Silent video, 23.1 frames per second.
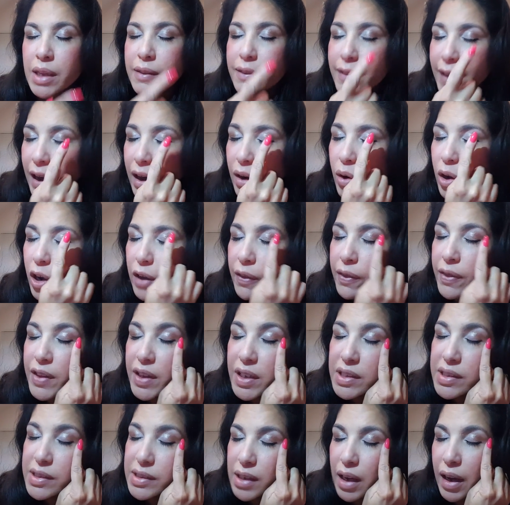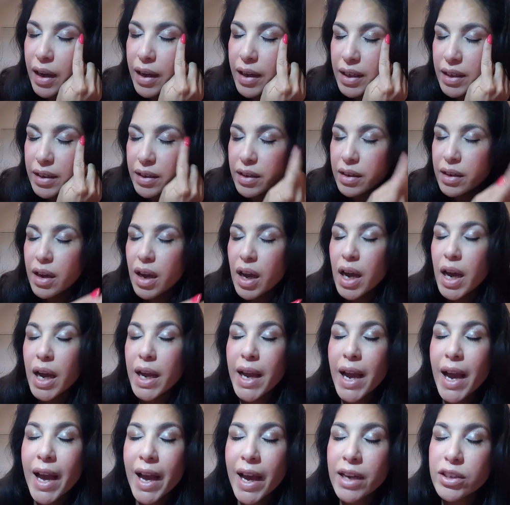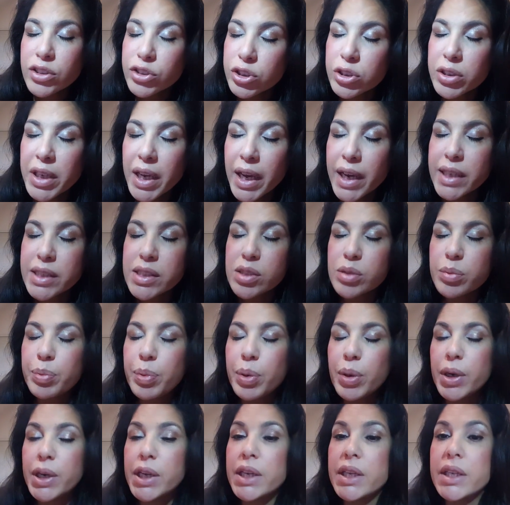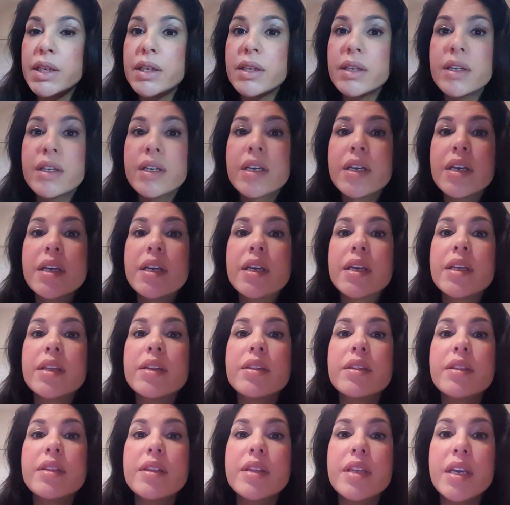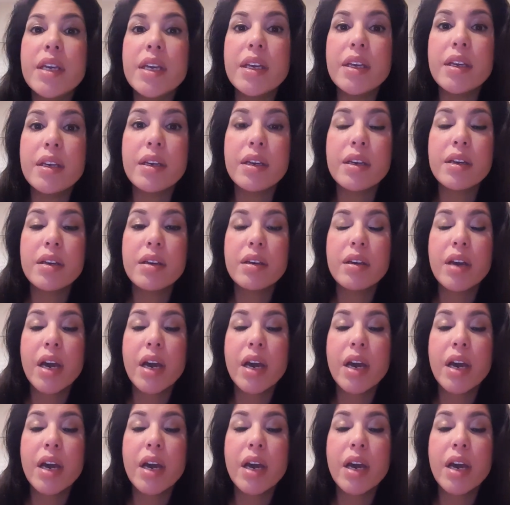Now, on this side, I actually had to put the